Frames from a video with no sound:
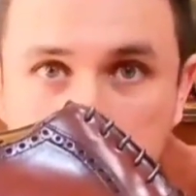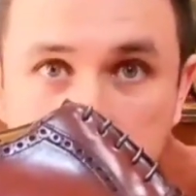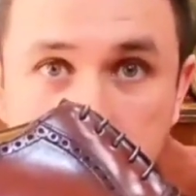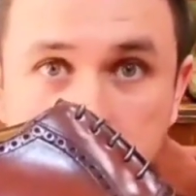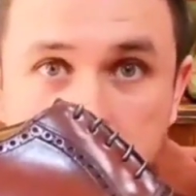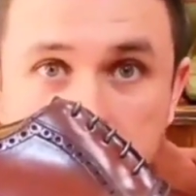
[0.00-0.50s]
the
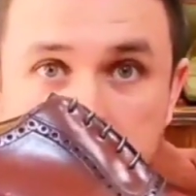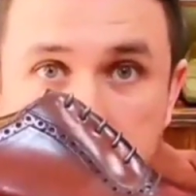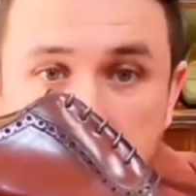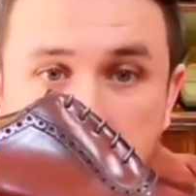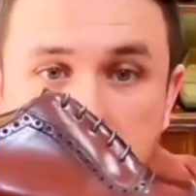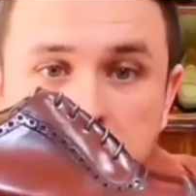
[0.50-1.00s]
shoe industry
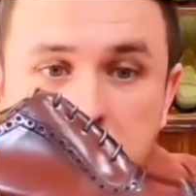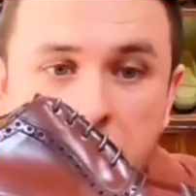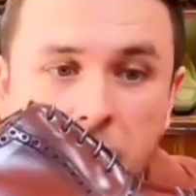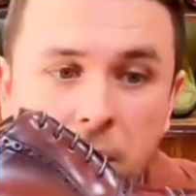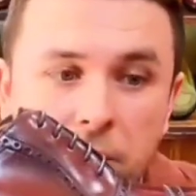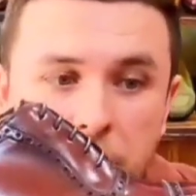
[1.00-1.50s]
has to
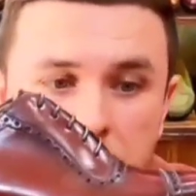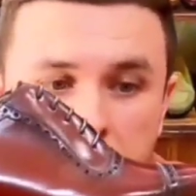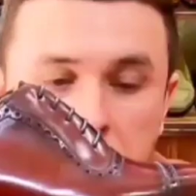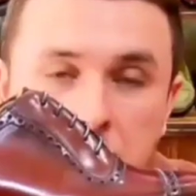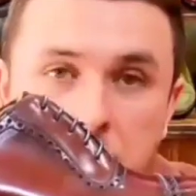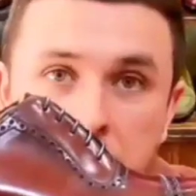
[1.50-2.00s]
offer,